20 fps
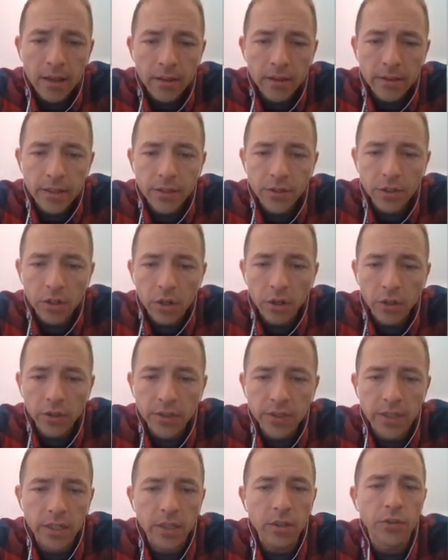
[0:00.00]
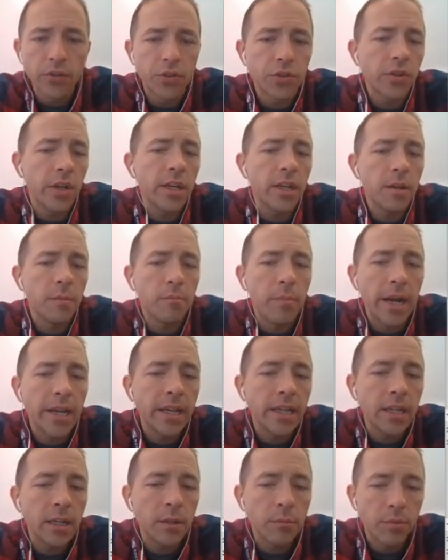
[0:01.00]
These are called single-stranded
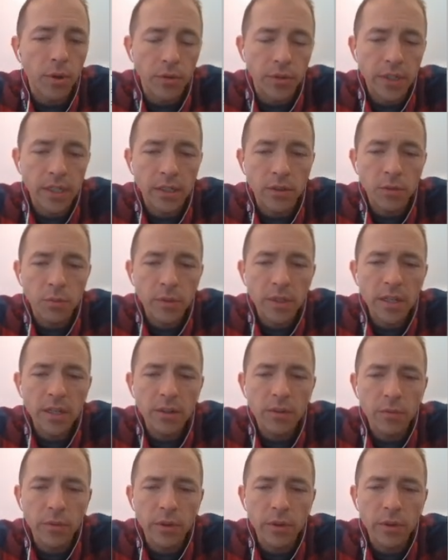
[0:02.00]
binding proteins. We didn't